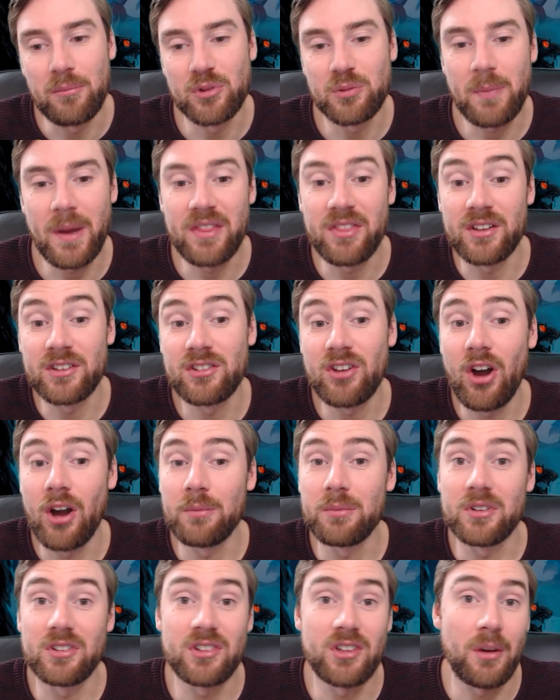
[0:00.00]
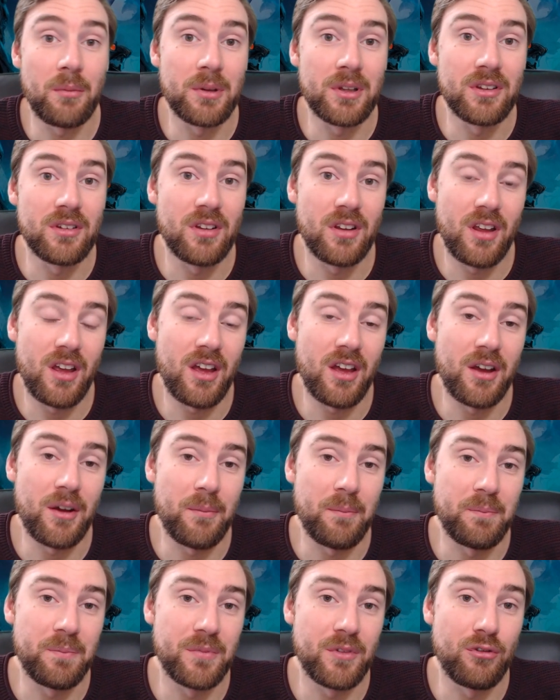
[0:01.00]
spend the time to summon
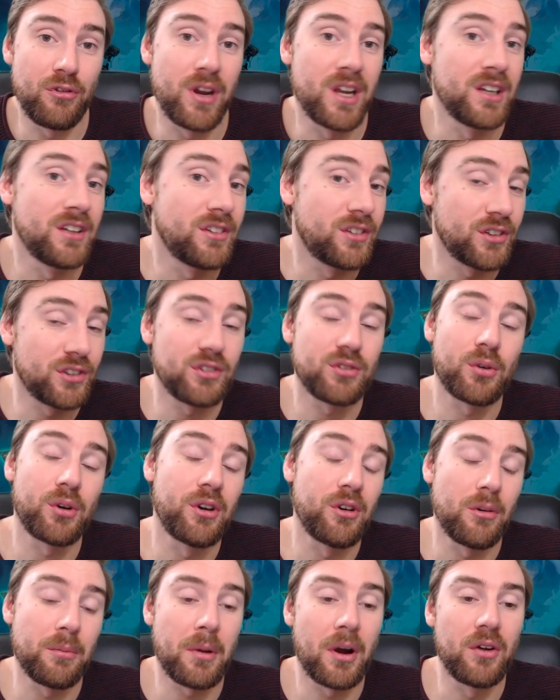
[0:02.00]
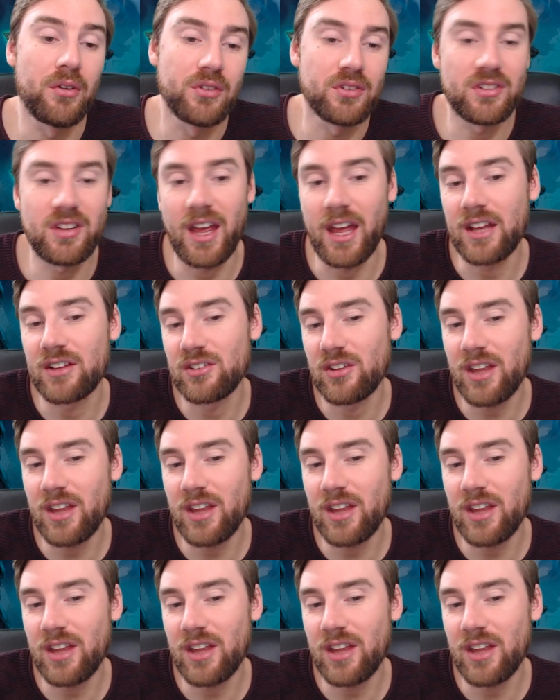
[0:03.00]
Rin and destroy your opponent's deck.